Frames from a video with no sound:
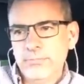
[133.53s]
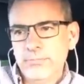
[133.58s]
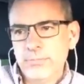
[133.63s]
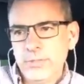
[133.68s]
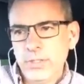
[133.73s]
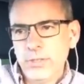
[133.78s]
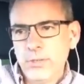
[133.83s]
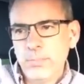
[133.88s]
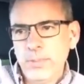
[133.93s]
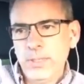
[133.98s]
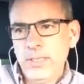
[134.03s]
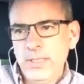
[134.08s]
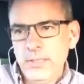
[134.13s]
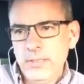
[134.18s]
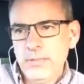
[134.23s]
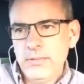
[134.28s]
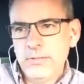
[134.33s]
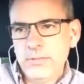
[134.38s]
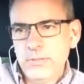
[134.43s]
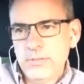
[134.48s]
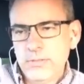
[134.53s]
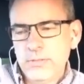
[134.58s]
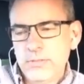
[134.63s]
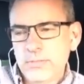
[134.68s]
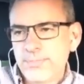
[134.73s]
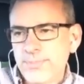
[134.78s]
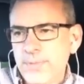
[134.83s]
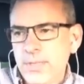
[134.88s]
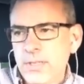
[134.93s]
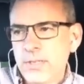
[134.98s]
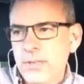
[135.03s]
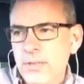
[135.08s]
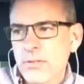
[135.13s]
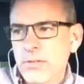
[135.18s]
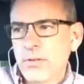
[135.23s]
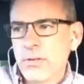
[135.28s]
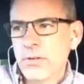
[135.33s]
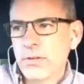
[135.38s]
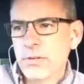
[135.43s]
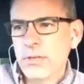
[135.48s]
European,
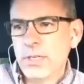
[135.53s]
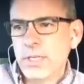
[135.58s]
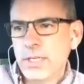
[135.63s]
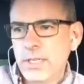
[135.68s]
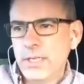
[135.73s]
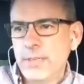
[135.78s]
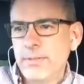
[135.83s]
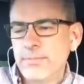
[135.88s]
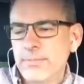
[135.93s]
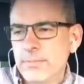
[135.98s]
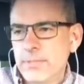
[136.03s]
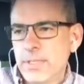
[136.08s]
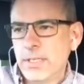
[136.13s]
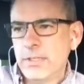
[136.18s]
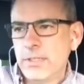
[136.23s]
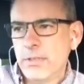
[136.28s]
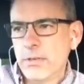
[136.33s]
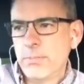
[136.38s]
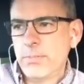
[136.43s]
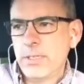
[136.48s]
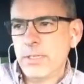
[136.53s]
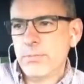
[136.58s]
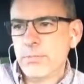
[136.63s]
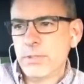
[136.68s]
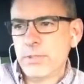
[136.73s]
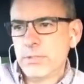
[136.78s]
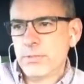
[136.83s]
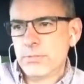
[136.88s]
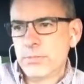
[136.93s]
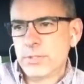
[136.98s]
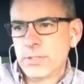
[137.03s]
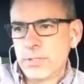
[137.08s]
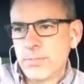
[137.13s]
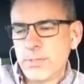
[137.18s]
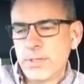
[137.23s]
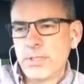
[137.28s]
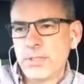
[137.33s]
or not European, but some